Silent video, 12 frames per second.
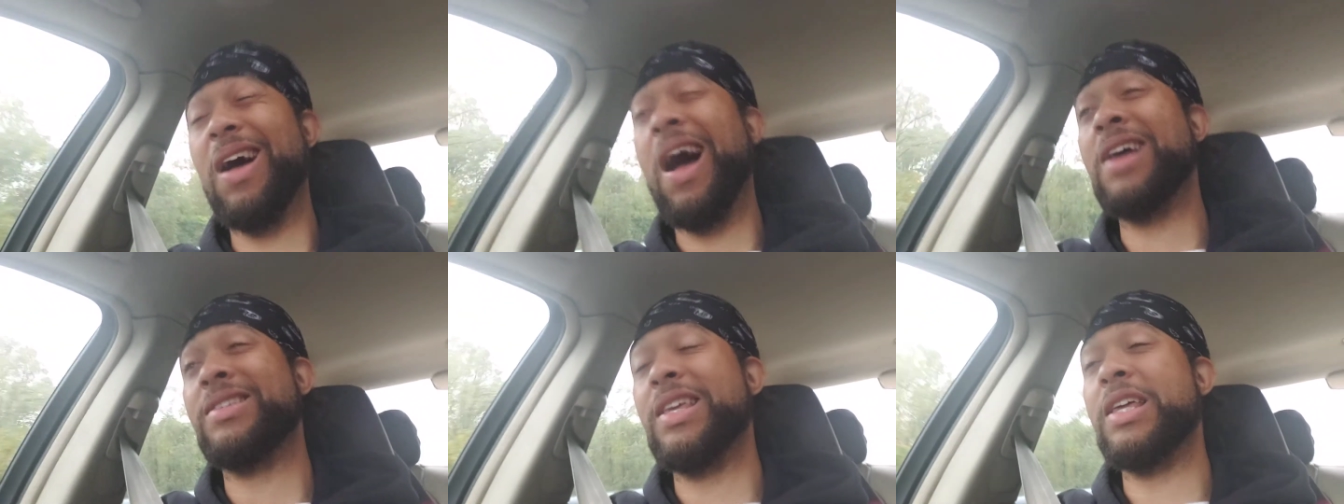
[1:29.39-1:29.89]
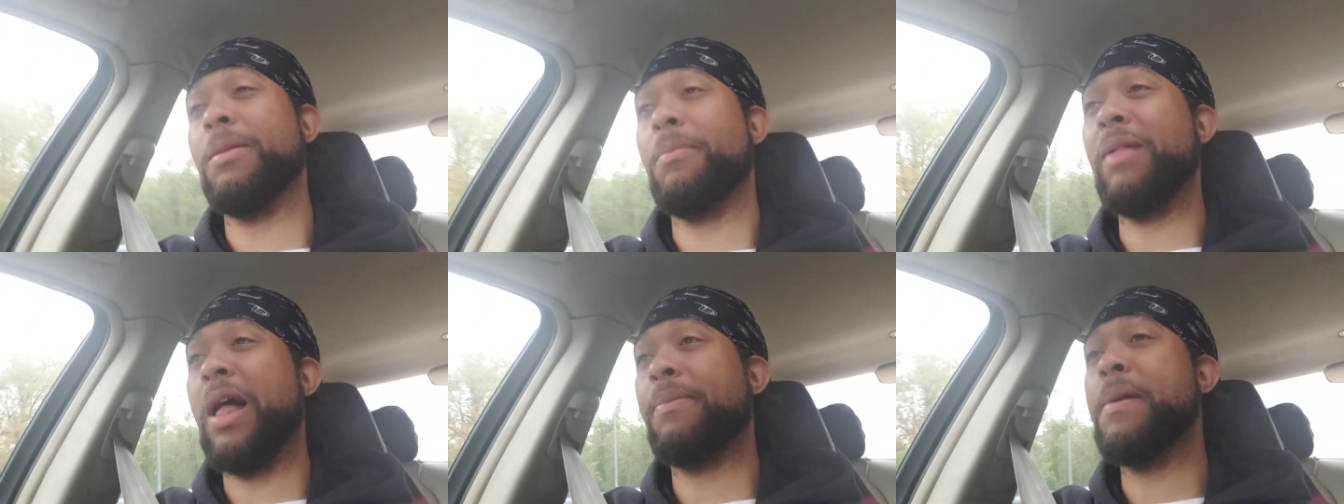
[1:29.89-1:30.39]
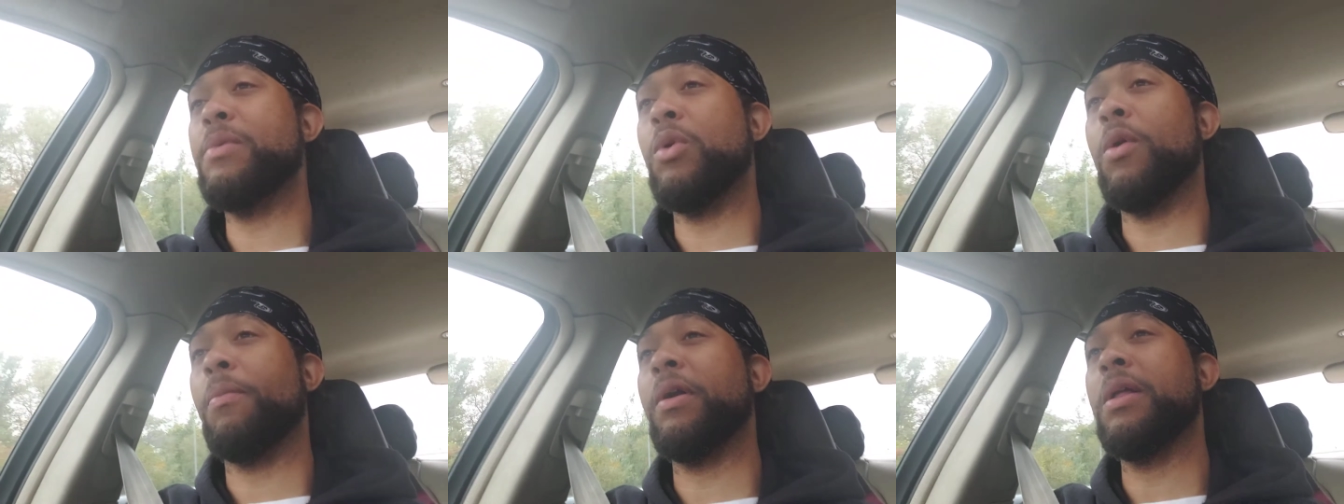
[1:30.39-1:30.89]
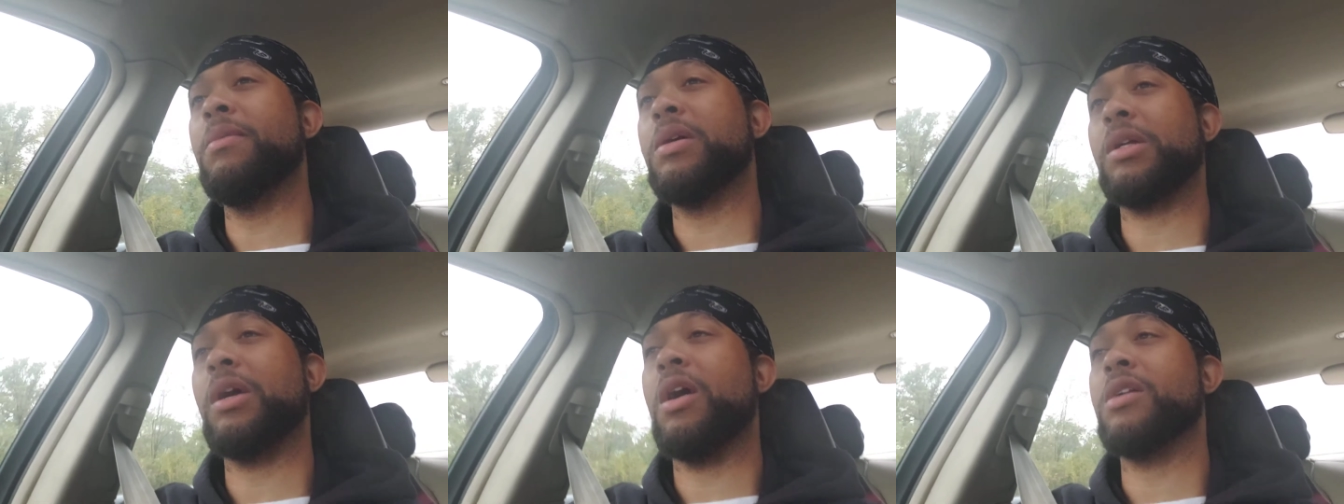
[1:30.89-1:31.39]
I say the black people were pretty
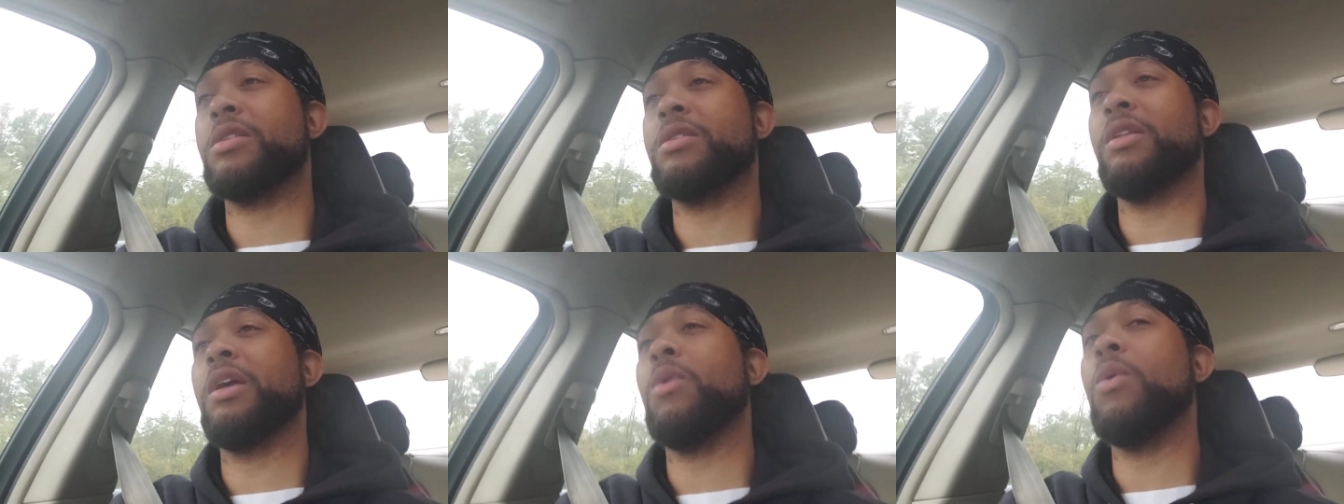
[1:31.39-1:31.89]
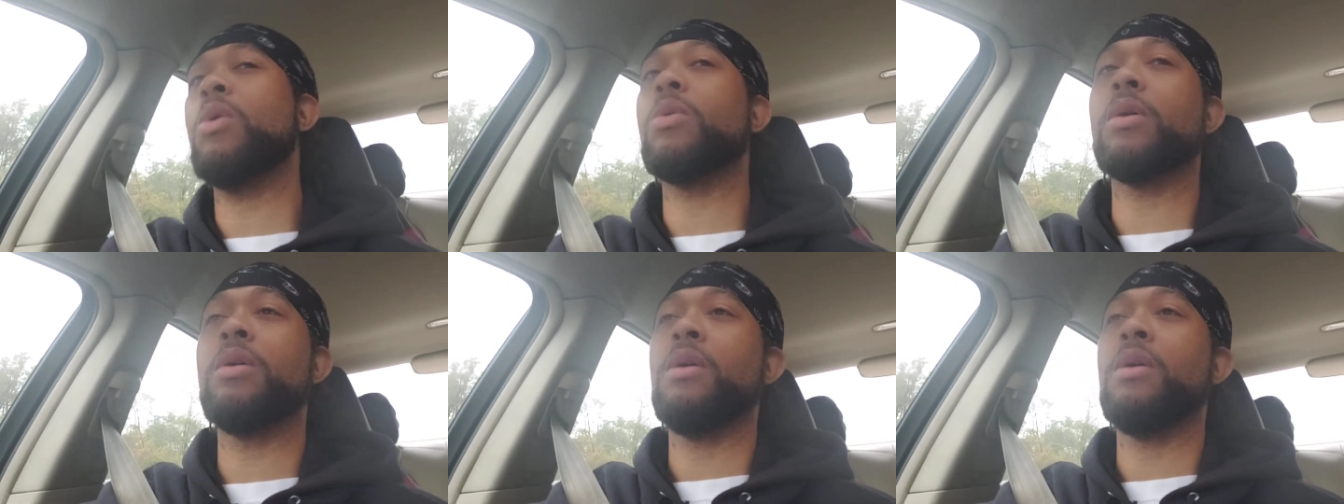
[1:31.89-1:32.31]
much consciously awoke,